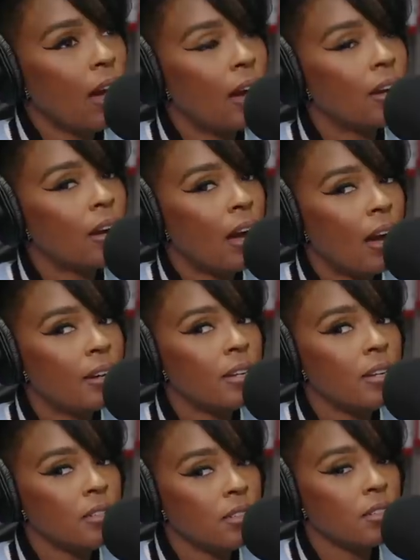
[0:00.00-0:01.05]
I I
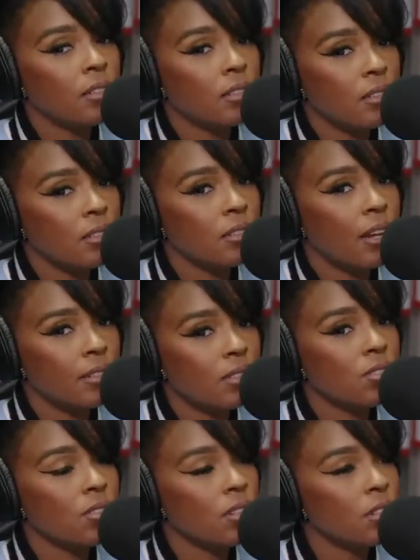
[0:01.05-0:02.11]
need to like
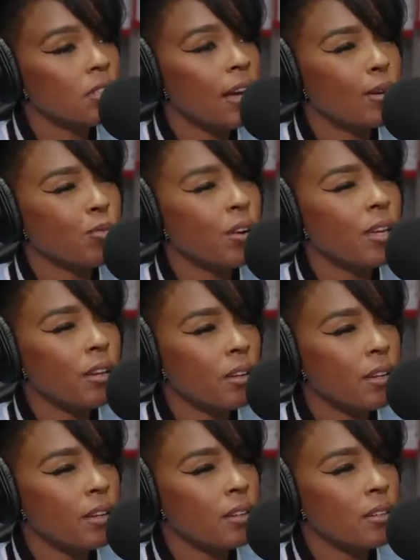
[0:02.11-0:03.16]
this is a good time for
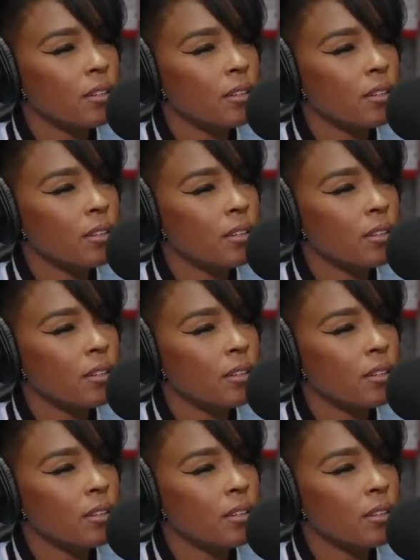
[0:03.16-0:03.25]
healing.